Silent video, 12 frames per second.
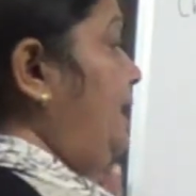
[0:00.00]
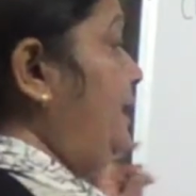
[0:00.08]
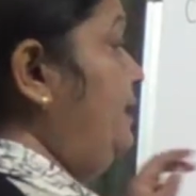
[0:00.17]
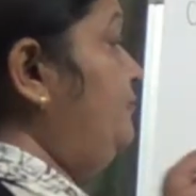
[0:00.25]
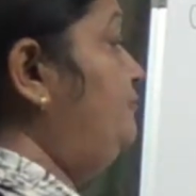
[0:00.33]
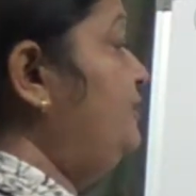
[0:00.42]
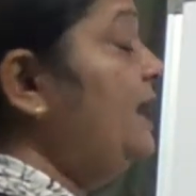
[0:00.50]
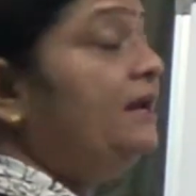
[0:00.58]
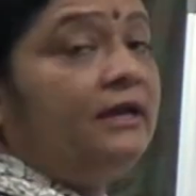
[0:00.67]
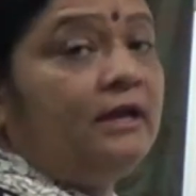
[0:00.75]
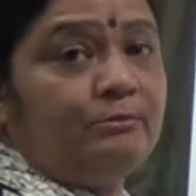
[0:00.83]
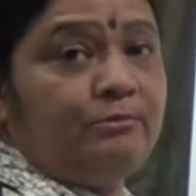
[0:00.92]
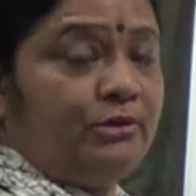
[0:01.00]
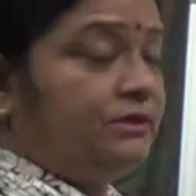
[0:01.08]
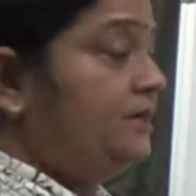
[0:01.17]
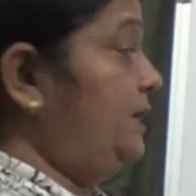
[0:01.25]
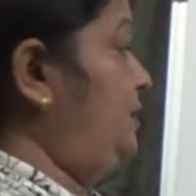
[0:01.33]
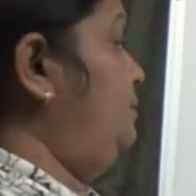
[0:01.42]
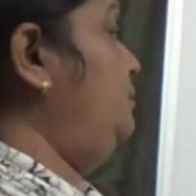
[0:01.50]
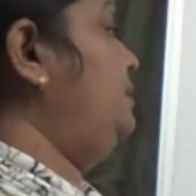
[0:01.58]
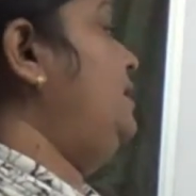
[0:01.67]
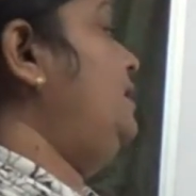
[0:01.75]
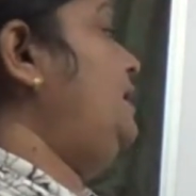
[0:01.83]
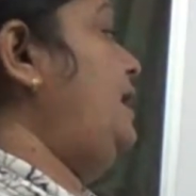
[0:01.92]
if we are taking butane,
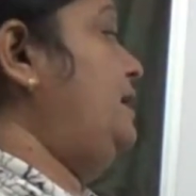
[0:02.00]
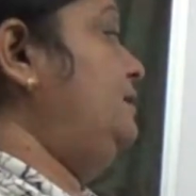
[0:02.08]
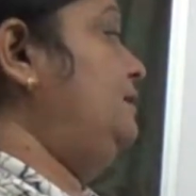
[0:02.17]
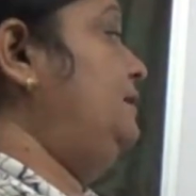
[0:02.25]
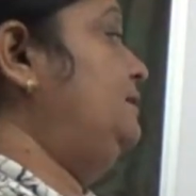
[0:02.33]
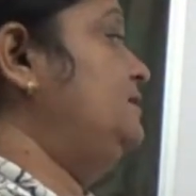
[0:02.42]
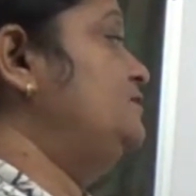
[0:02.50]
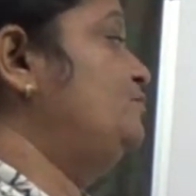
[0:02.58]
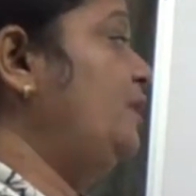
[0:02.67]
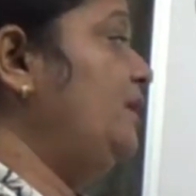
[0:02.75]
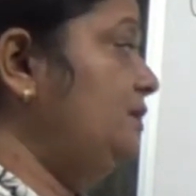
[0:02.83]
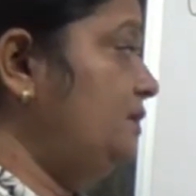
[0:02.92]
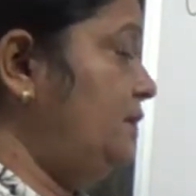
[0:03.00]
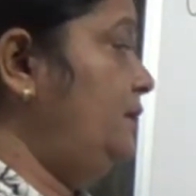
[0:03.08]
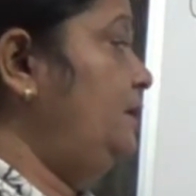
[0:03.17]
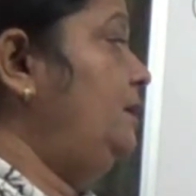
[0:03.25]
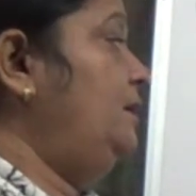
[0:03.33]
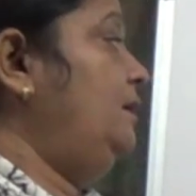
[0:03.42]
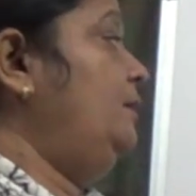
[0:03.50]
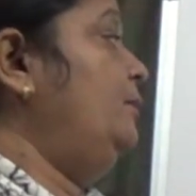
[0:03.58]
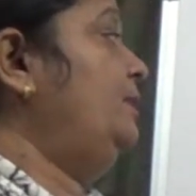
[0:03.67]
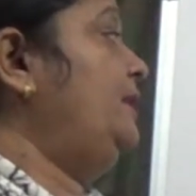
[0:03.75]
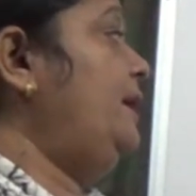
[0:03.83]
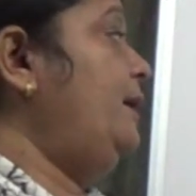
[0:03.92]
okay, and it is burned,
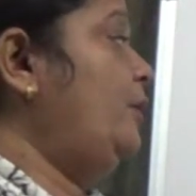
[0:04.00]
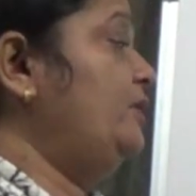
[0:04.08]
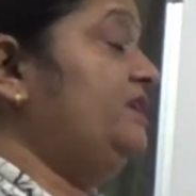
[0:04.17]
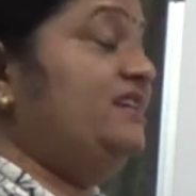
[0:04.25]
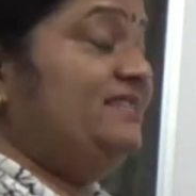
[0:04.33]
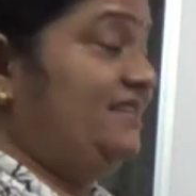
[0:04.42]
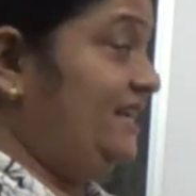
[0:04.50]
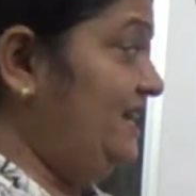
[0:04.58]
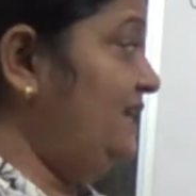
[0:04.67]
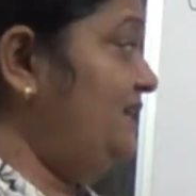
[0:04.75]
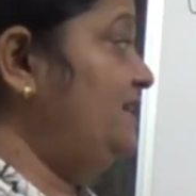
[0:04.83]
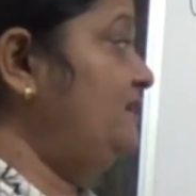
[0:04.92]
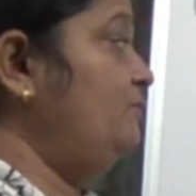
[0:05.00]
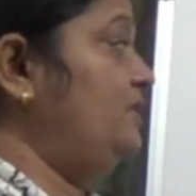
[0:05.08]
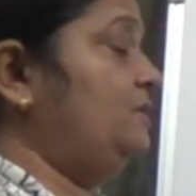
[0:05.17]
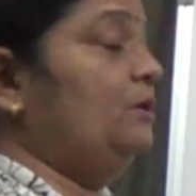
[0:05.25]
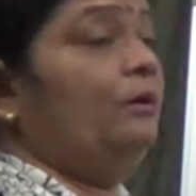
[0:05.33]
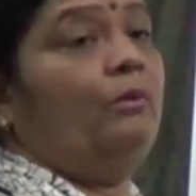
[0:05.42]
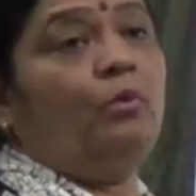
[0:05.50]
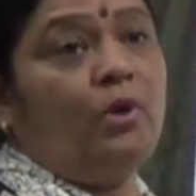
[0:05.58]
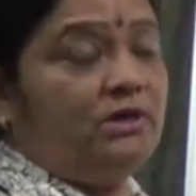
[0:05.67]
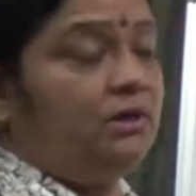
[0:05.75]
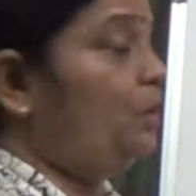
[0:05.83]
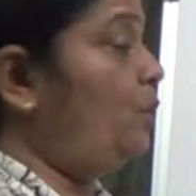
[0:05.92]
okay, or it is heated with
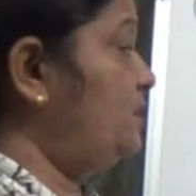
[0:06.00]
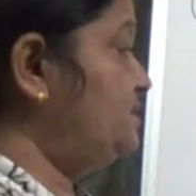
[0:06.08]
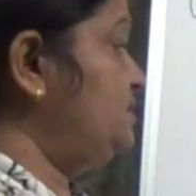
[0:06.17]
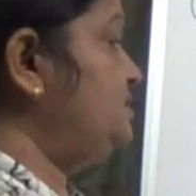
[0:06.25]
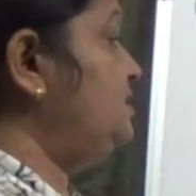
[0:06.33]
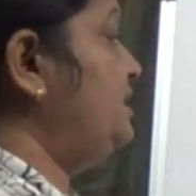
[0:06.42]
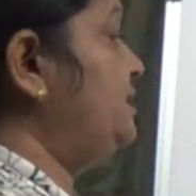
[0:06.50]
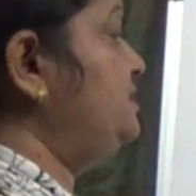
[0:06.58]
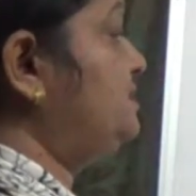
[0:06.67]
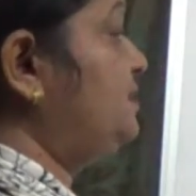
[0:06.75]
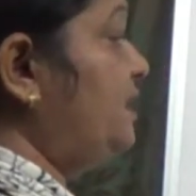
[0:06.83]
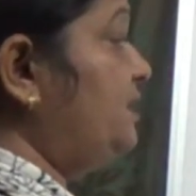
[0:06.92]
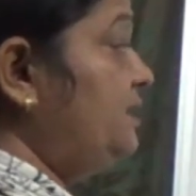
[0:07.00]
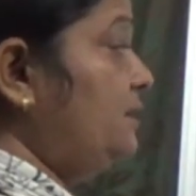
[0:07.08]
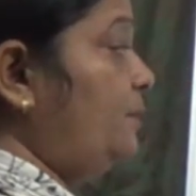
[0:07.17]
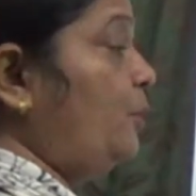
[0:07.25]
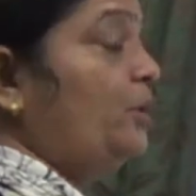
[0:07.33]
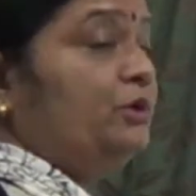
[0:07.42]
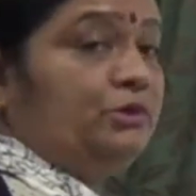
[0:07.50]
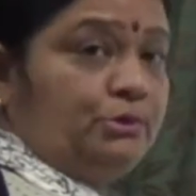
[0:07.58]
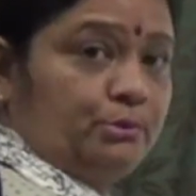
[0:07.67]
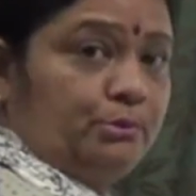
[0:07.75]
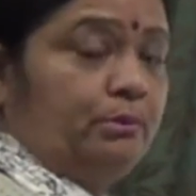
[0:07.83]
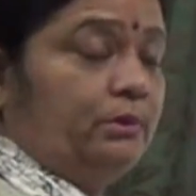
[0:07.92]
what? Oxygen, that is
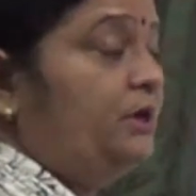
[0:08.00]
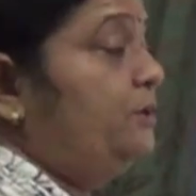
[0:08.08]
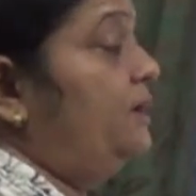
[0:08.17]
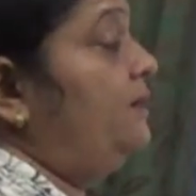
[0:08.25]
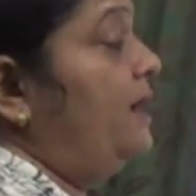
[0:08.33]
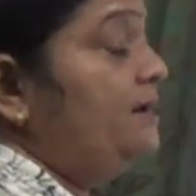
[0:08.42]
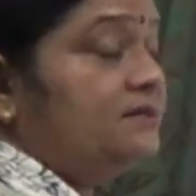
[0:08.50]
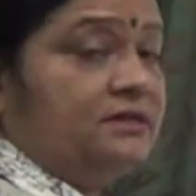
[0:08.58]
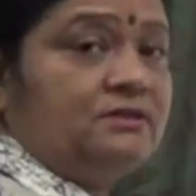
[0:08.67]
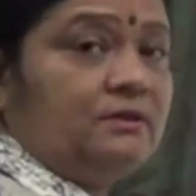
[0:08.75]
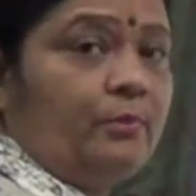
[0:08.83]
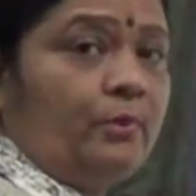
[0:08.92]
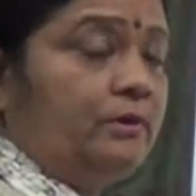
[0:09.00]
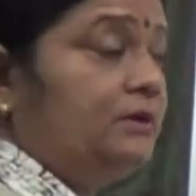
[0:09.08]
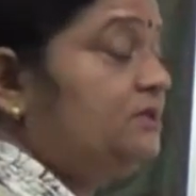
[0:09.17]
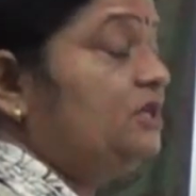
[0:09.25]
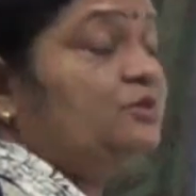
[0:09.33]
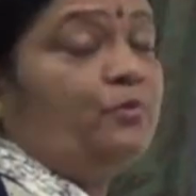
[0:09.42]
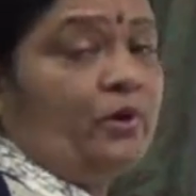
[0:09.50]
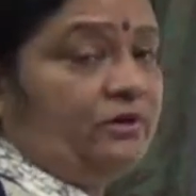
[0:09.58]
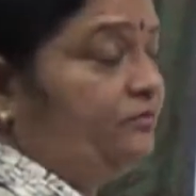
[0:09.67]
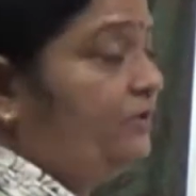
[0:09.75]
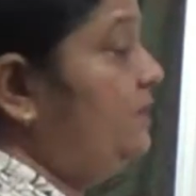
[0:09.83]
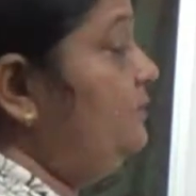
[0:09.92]
13/2, okay, you can write
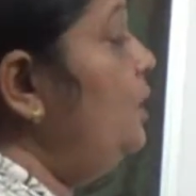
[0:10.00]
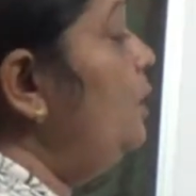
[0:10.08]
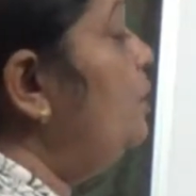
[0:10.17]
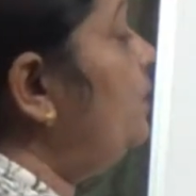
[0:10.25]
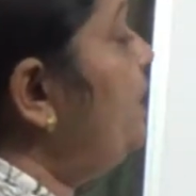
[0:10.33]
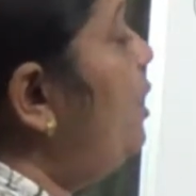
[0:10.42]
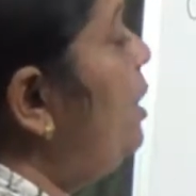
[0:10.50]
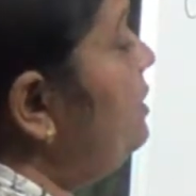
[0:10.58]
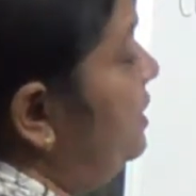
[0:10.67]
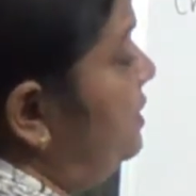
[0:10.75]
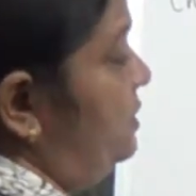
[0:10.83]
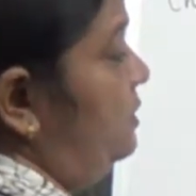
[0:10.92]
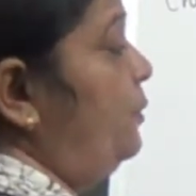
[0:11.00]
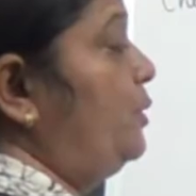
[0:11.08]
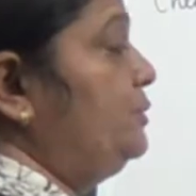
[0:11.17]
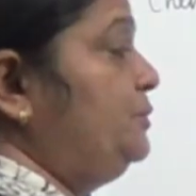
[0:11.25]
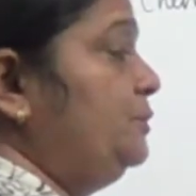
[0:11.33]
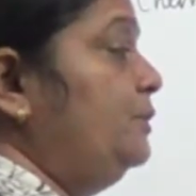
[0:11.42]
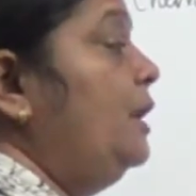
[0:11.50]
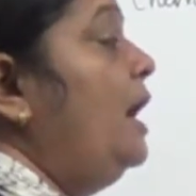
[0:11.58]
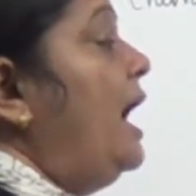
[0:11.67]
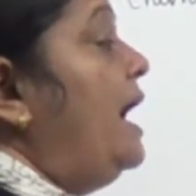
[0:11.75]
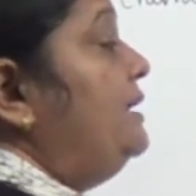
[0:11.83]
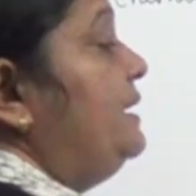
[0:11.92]
6.5, okay, or 13/2, and